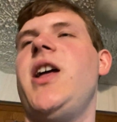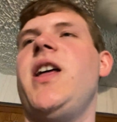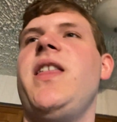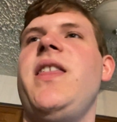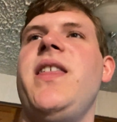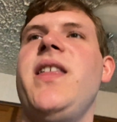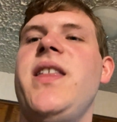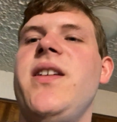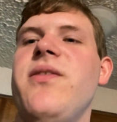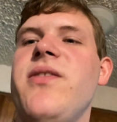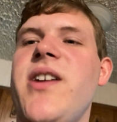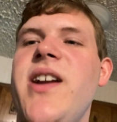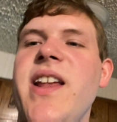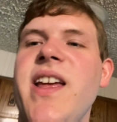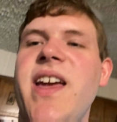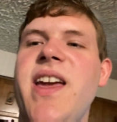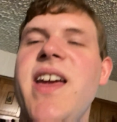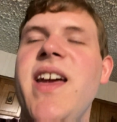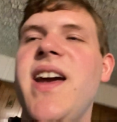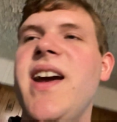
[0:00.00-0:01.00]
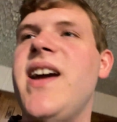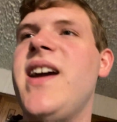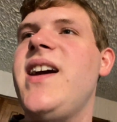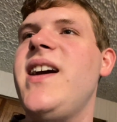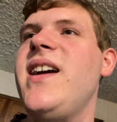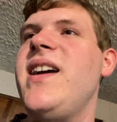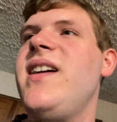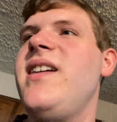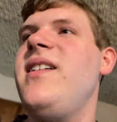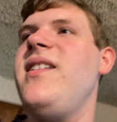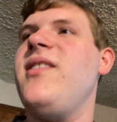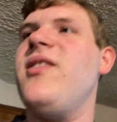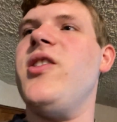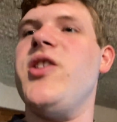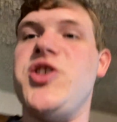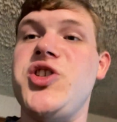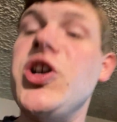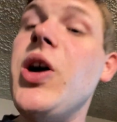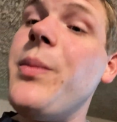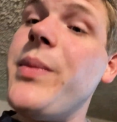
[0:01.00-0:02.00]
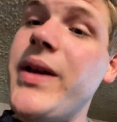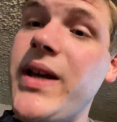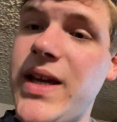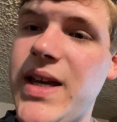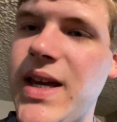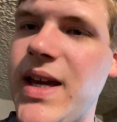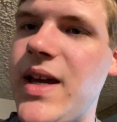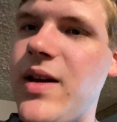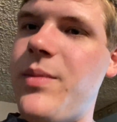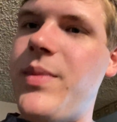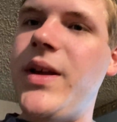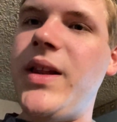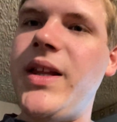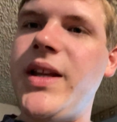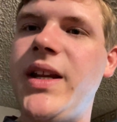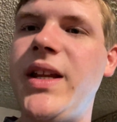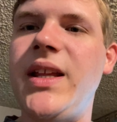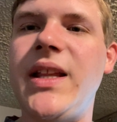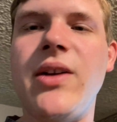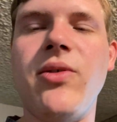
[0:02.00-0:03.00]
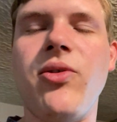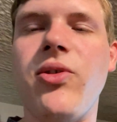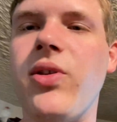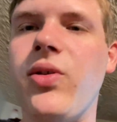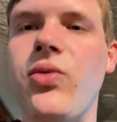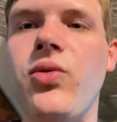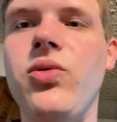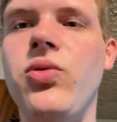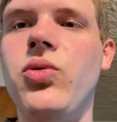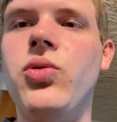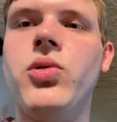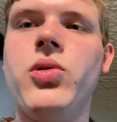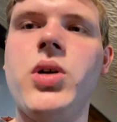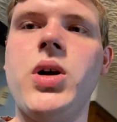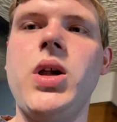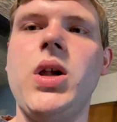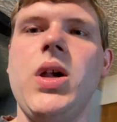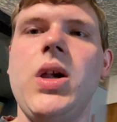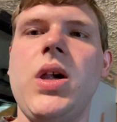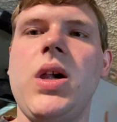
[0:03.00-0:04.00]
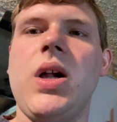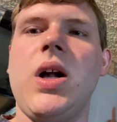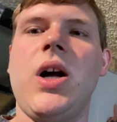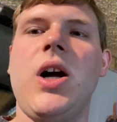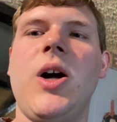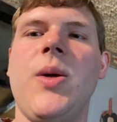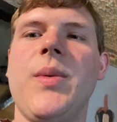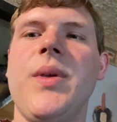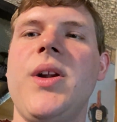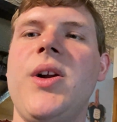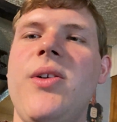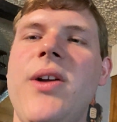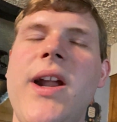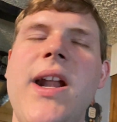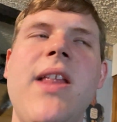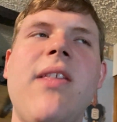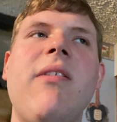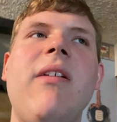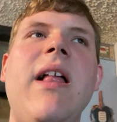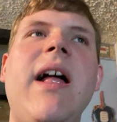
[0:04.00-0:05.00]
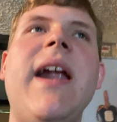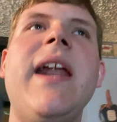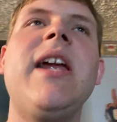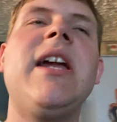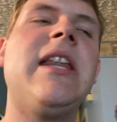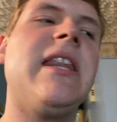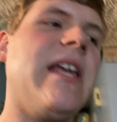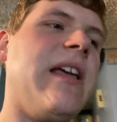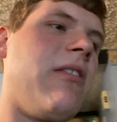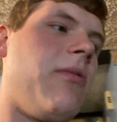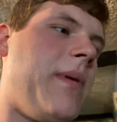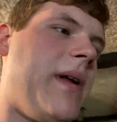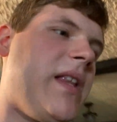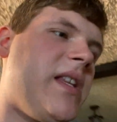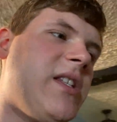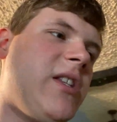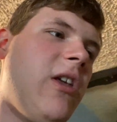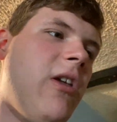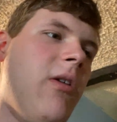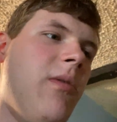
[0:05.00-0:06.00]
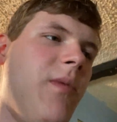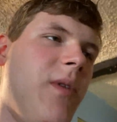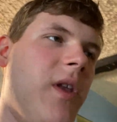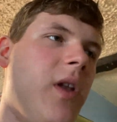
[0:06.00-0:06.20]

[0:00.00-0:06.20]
the running kick, or the jumping kick ability. That was so cool. And there's a lot of good things about this game.